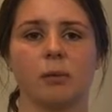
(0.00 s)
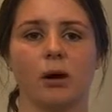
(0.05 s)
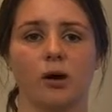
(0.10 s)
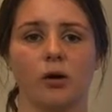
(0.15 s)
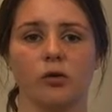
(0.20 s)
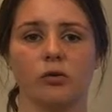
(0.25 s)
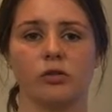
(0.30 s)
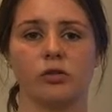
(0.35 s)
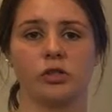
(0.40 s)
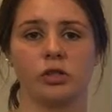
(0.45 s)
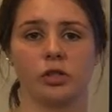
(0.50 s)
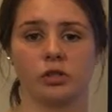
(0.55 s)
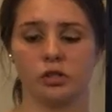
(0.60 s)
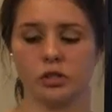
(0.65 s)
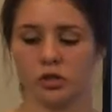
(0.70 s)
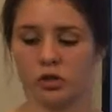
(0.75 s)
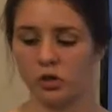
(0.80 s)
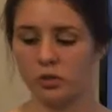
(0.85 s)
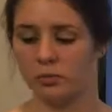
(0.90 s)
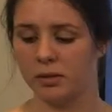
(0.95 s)
posed to
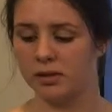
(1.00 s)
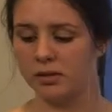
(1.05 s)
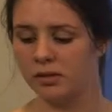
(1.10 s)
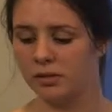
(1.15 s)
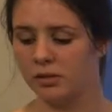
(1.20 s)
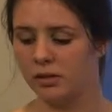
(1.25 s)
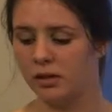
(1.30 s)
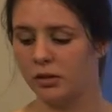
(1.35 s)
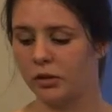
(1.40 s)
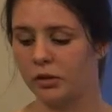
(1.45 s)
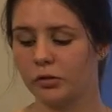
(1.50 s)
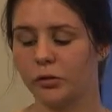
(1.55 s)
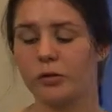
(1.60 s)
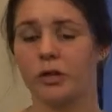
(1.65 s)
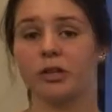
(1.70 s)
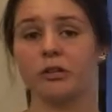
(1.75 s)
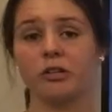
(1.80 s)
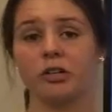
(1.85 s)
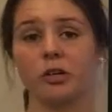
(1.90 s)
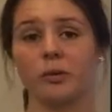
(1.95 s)
consumers through
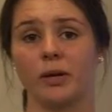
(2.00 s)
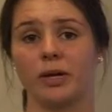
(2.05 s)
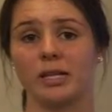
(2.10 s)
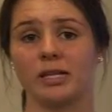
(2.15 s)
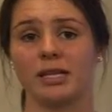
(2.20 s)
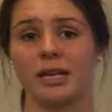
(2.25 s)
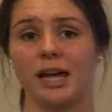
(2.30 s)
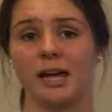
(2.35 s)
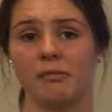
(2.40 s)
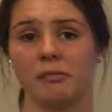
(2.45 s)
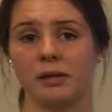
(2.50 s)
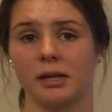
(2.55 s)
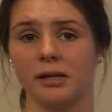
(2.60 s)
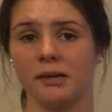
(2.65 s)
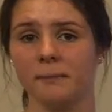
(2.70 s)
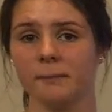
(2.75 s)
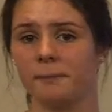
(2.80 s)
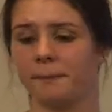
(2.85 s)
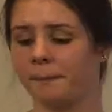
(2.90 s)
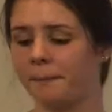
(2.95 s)
incorrect
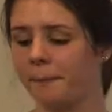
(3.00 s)
labelling,